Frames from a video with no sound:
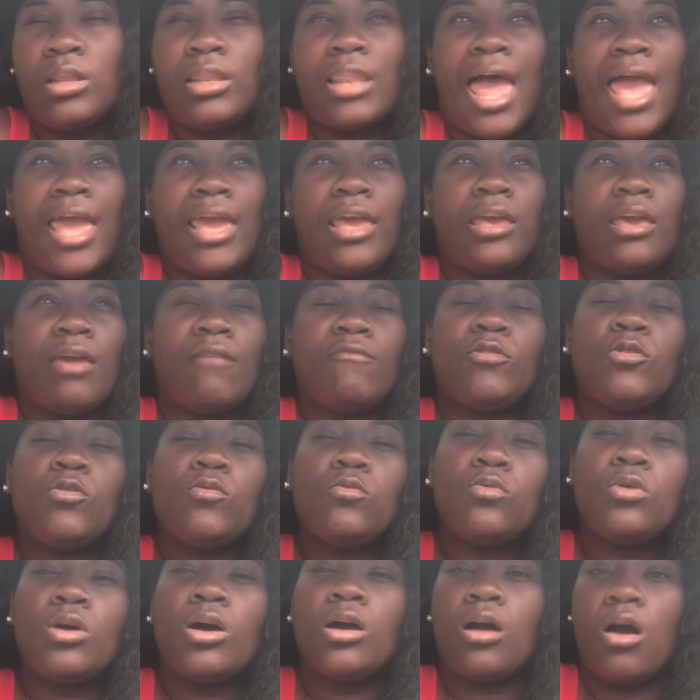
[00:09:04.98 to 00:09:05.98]
Like, if
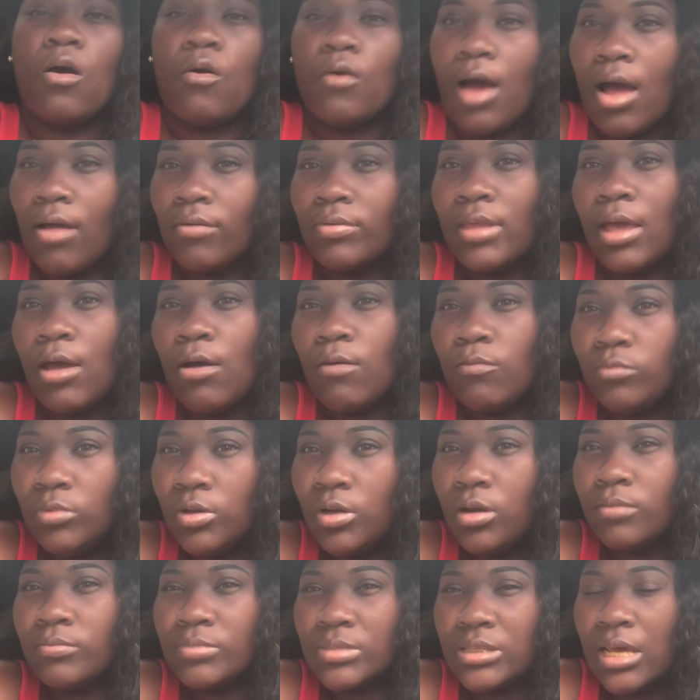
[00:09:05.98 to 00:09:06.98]
you will go out there,
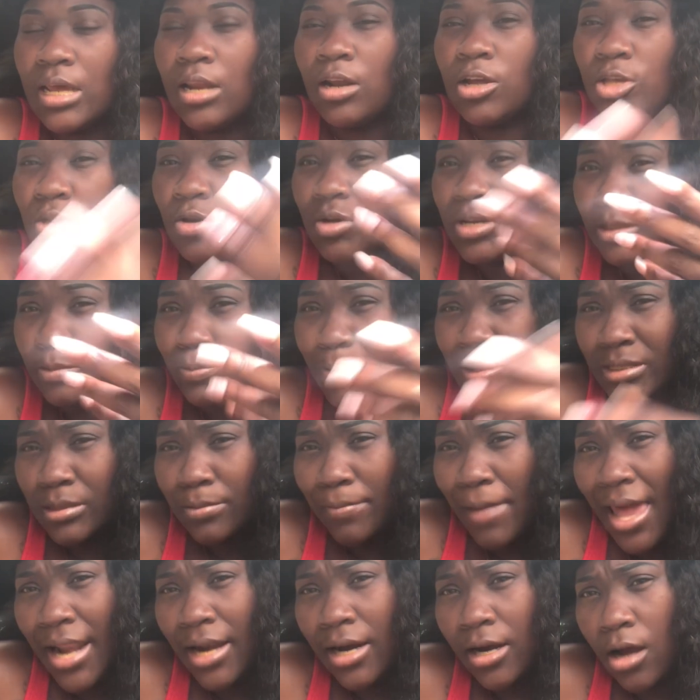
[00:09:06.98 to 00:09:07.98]
you know what I'm saying, or you expect
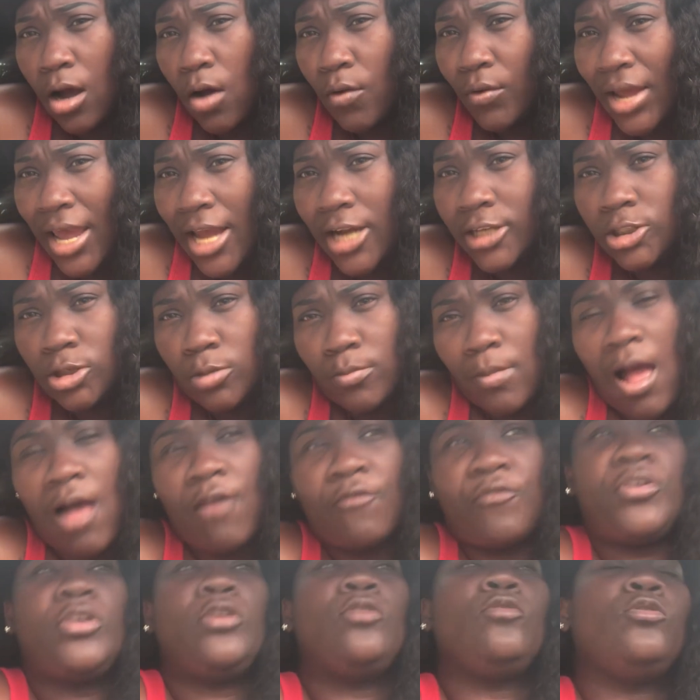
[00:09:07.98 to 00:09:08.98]
somebody to go the extra
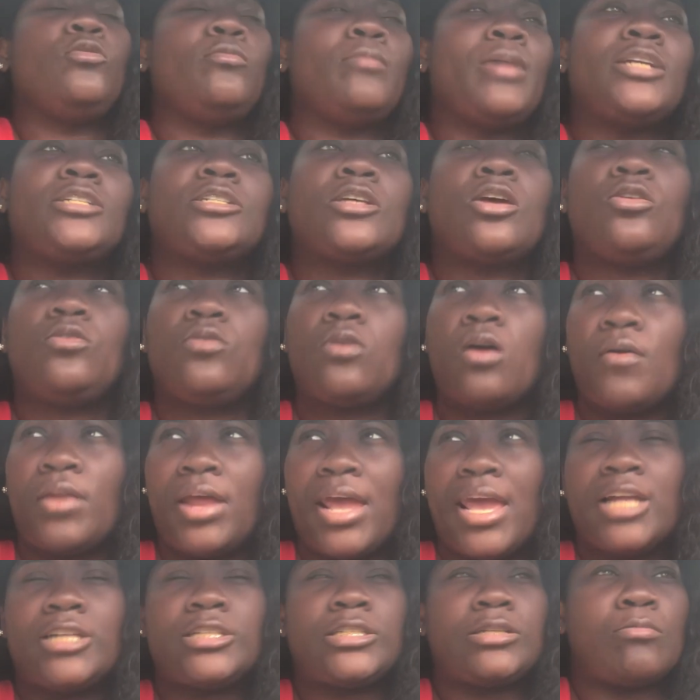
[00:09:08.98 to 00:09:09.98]
mile for you, you make sure you go
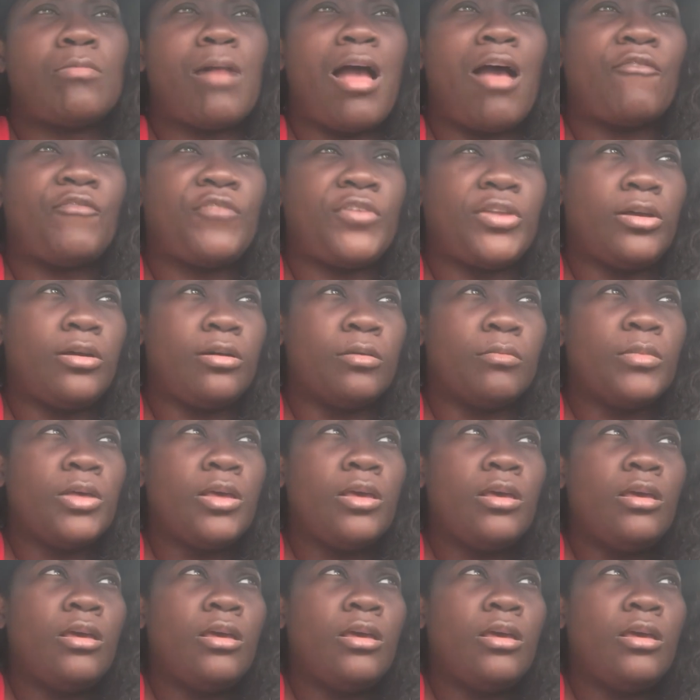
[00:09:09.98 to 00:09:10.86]
the extra mile for them.